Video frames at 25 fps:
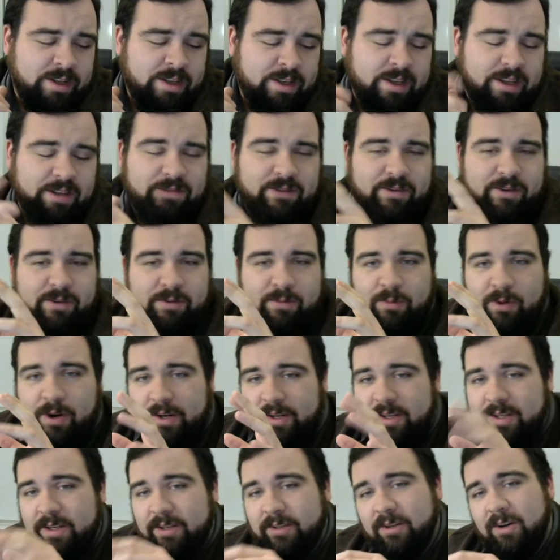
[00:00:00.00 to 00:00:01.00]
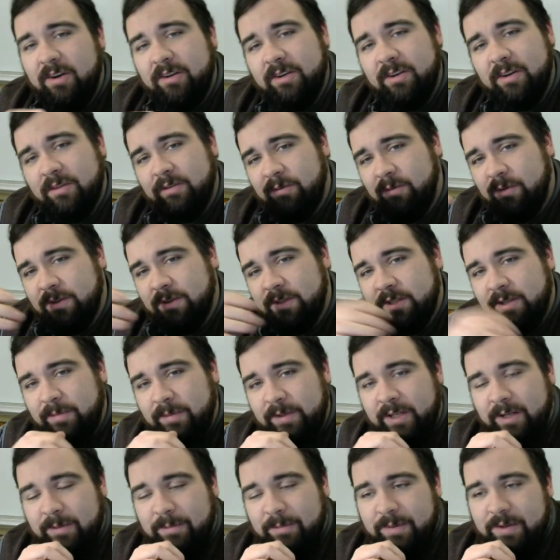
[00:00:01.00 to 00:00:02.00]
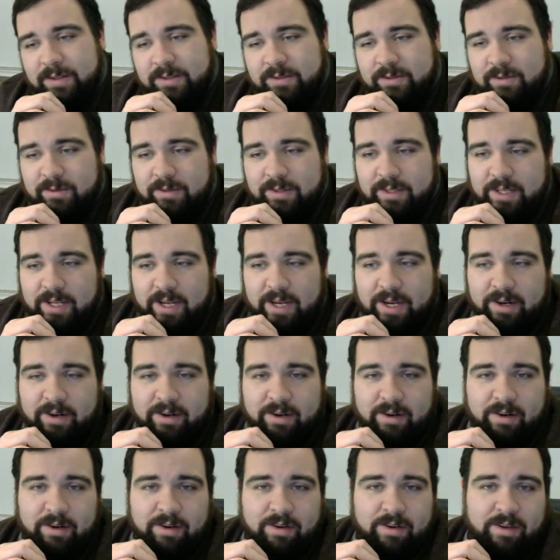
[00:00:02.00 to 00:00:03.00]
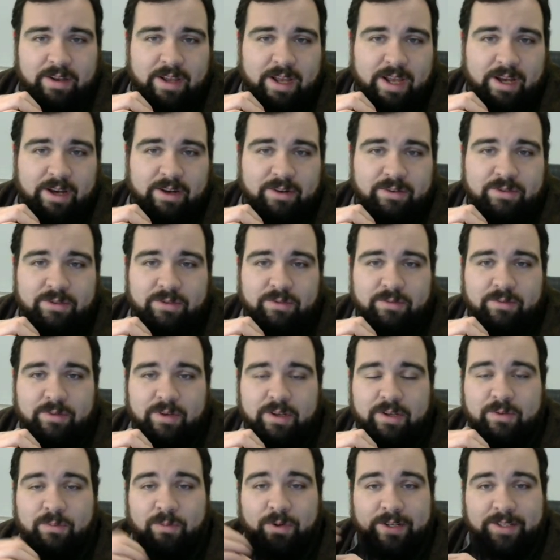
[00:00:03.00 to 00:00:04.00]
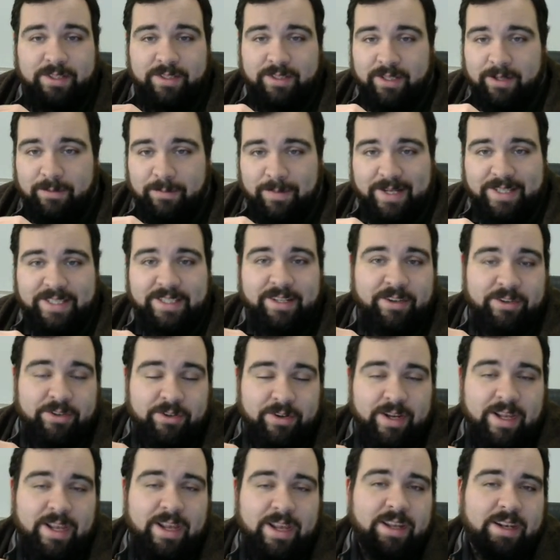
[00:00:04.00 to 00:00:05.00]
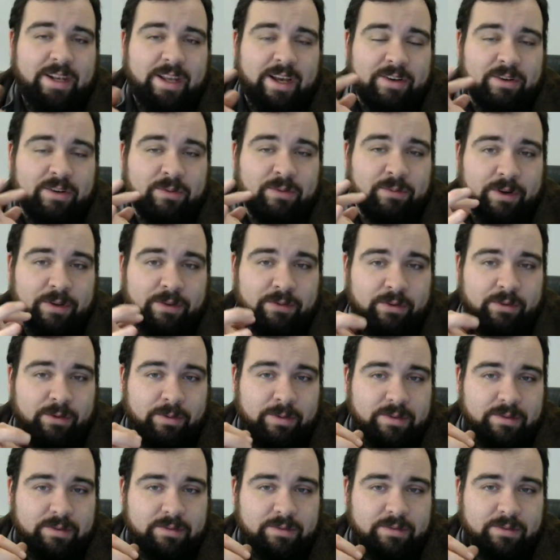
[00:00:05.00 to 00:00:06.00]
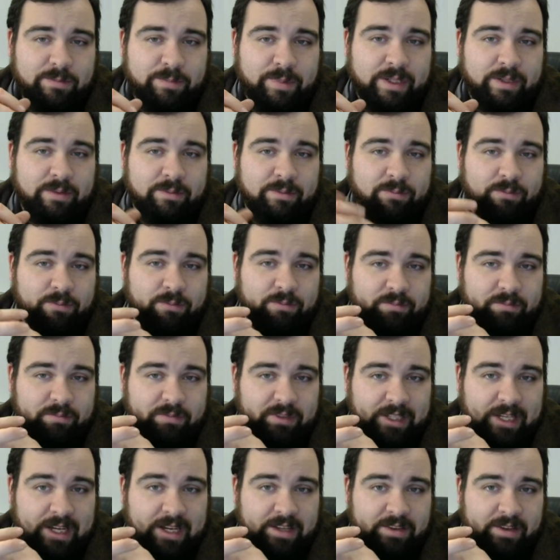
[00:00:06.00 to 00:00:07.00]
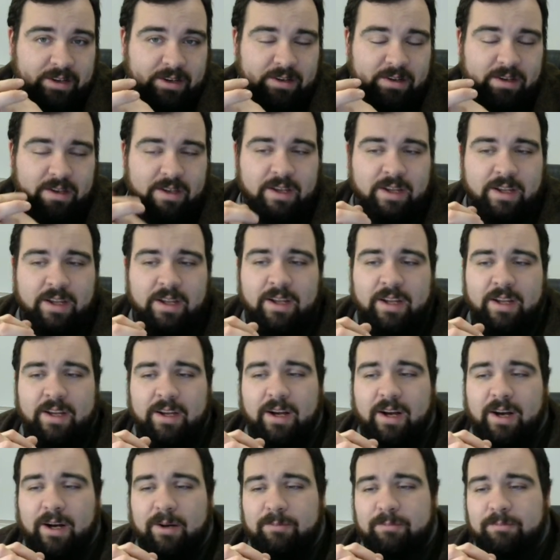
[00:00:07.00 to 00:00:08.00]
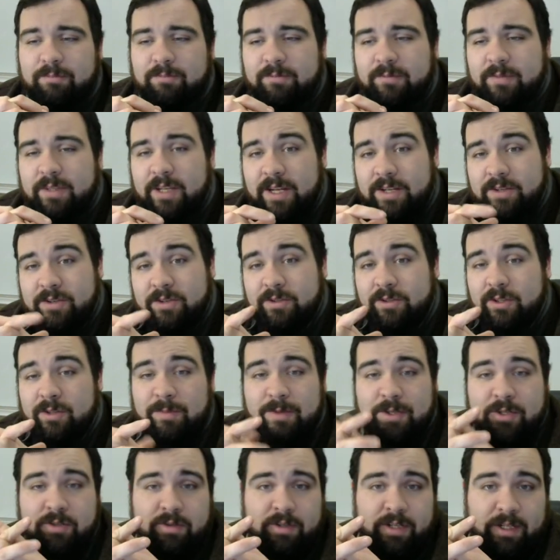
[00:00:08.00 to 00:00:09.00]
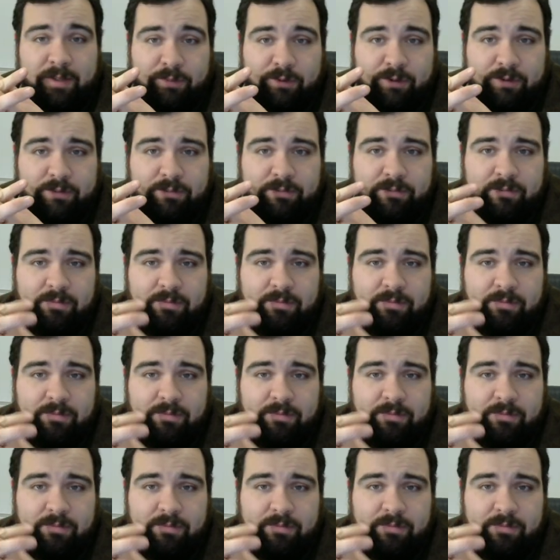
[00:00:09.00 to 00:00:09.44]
if you're walking along and you're throwing something up into the air, and you want it to come back down in your hand, how do you want to throw it, make it land there? The answer is going to be straight upward.